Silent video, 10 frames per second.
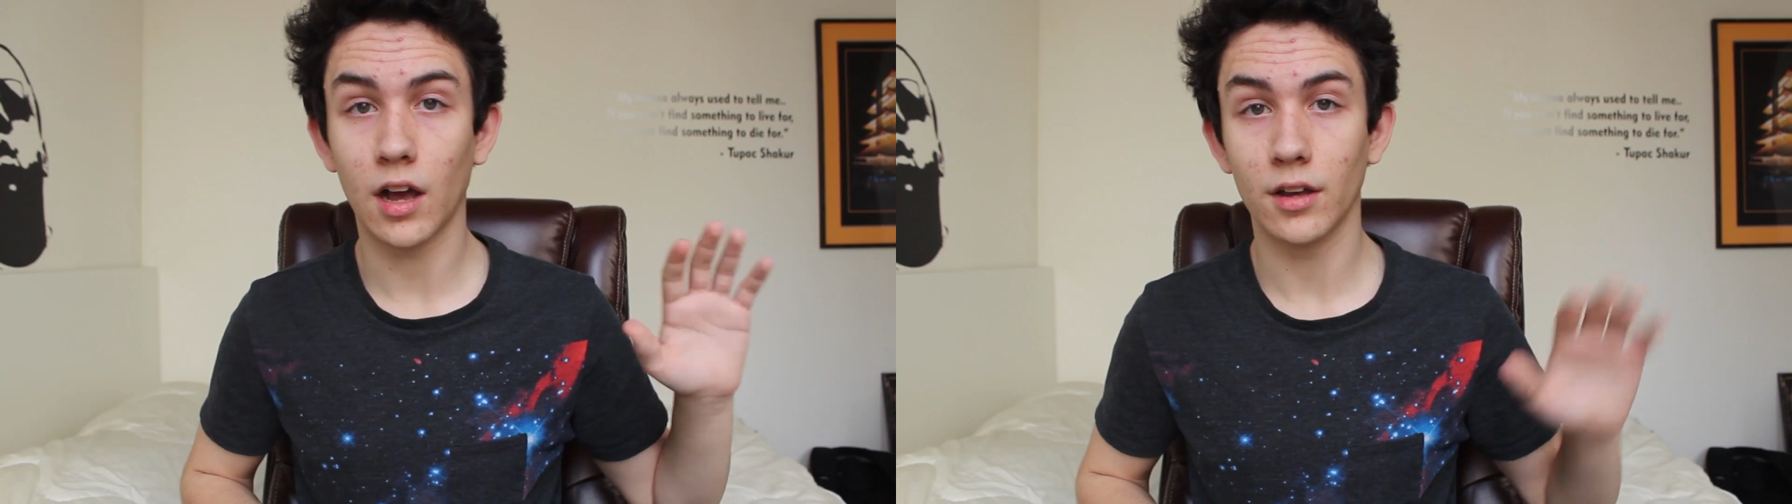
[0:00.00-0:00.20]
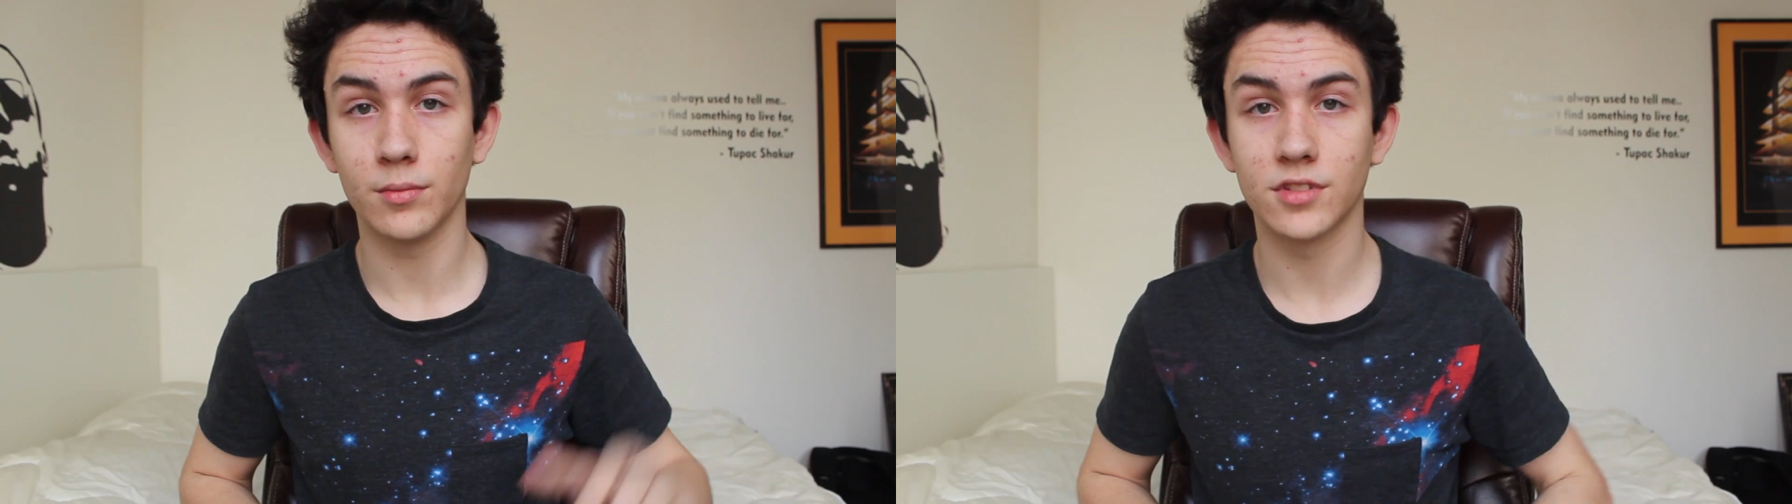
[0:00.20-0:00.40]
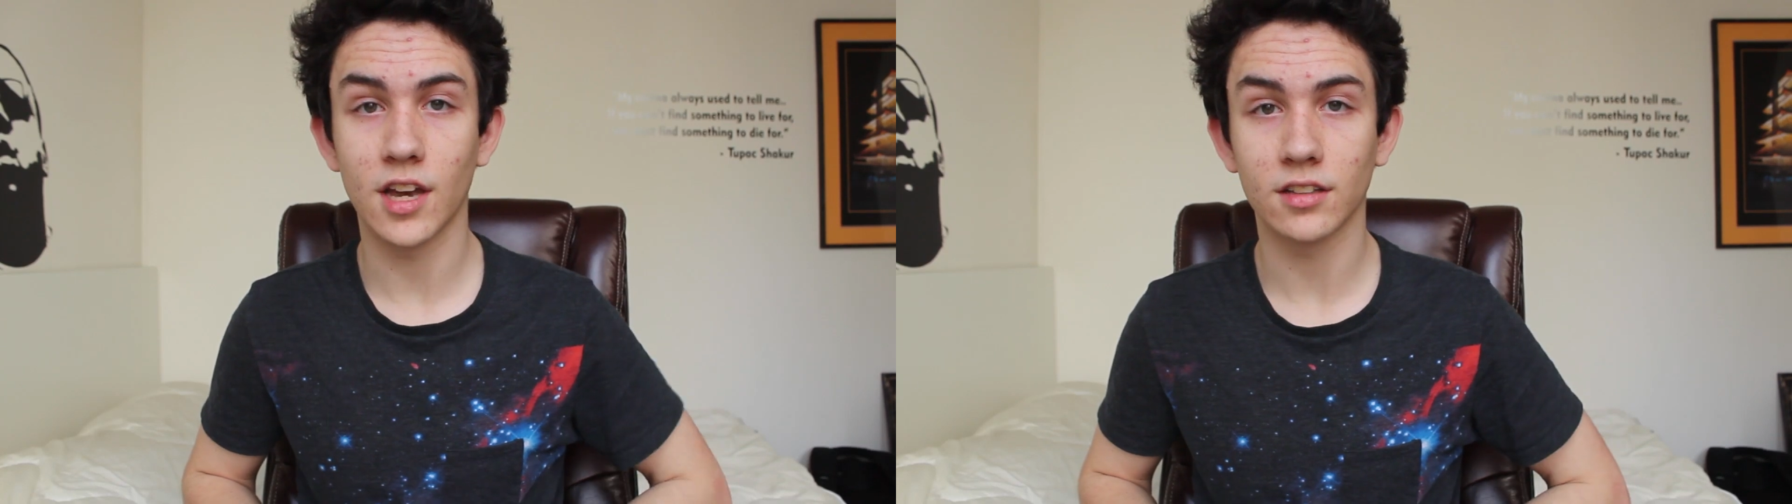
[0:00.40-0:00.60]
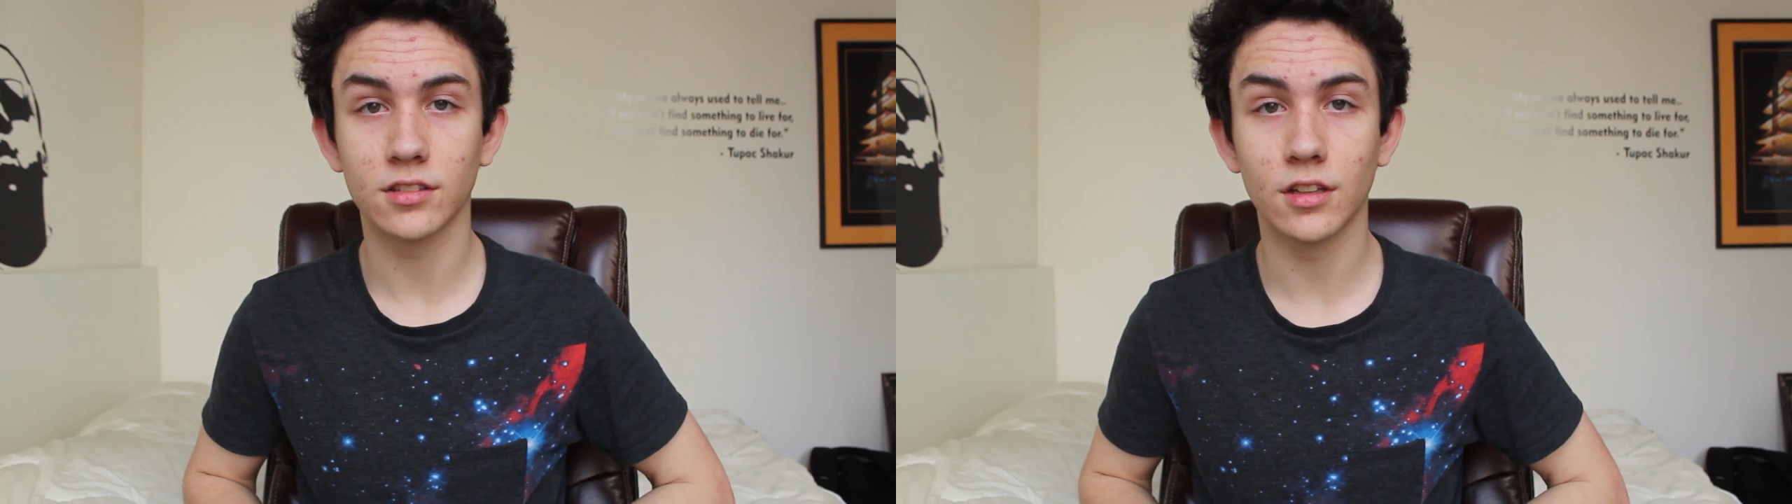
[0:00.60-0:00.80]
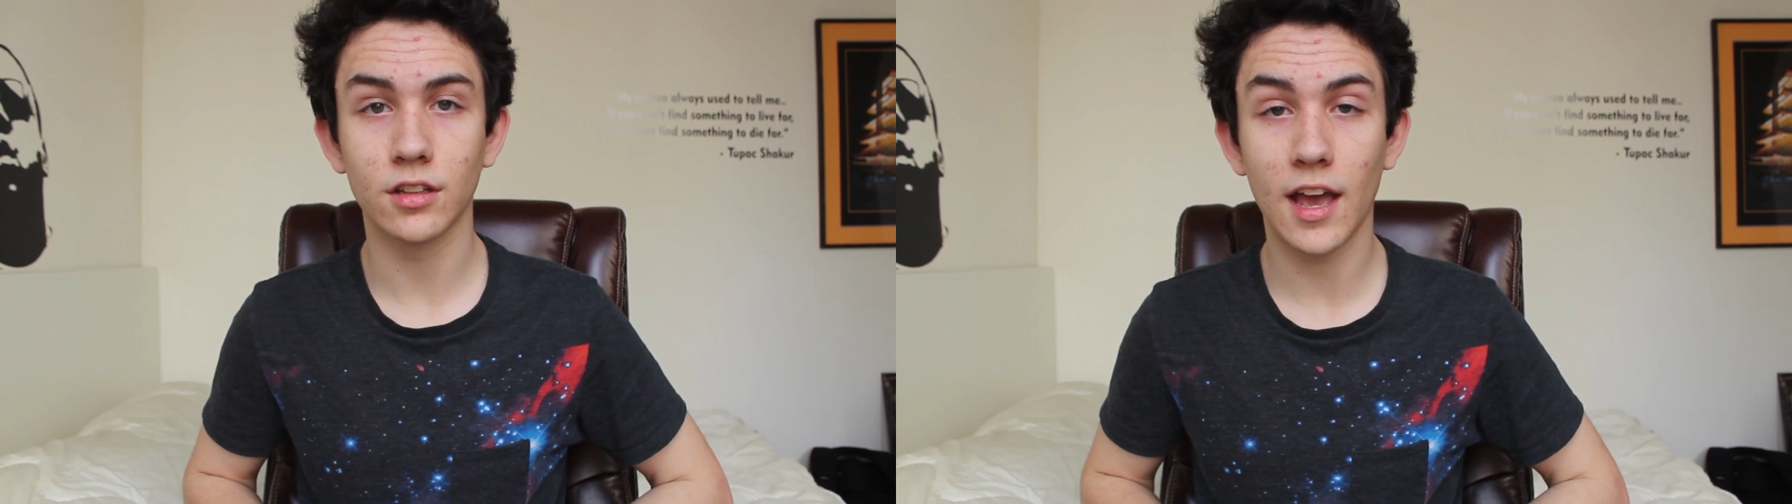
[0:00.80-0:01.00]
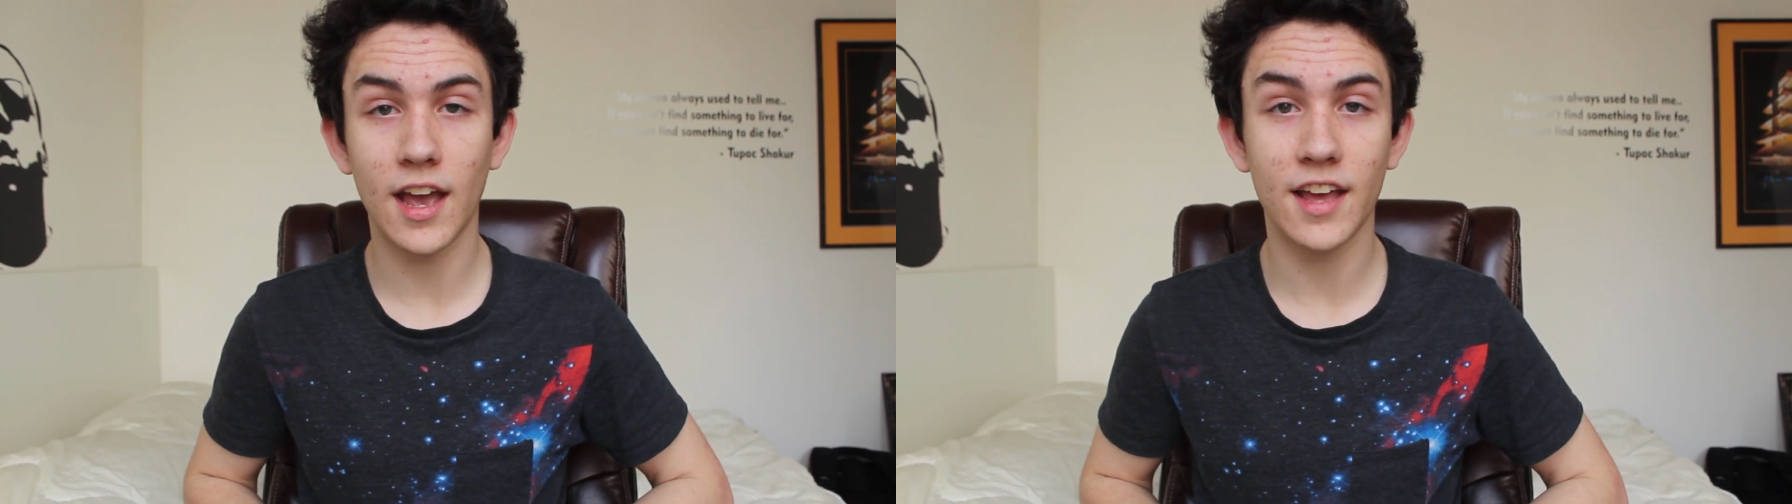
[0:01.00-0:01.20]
Hi, I'm Zach Lilly,